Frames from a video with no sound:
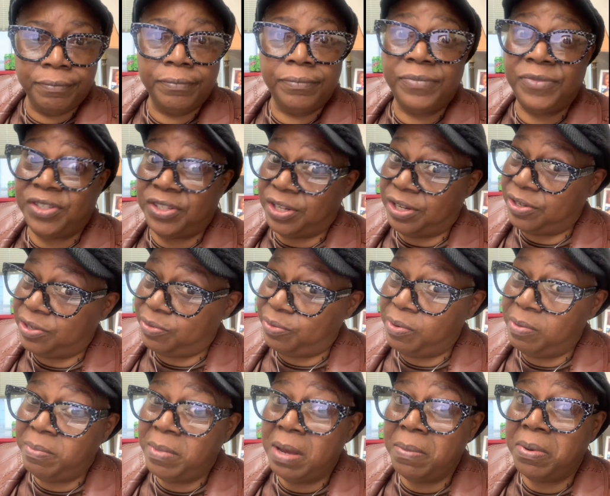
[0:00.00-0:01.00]

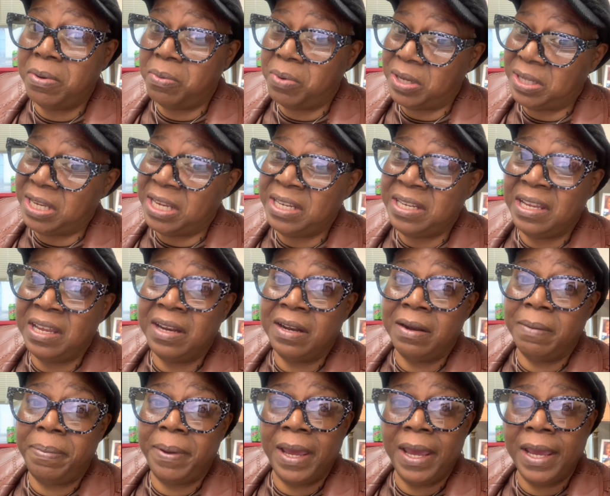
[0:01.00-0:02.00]
what they did in the
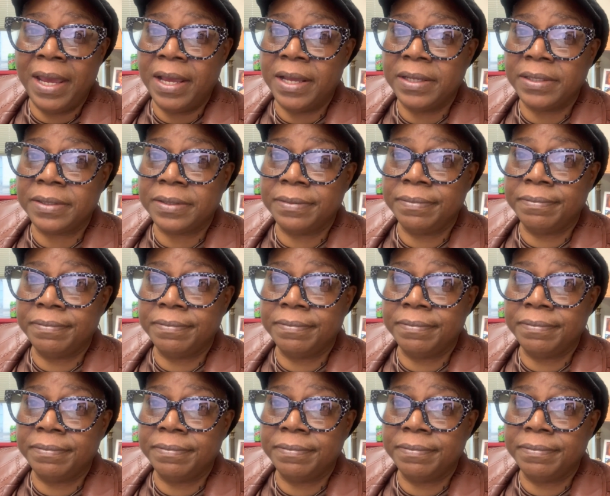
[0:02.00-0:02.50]
past.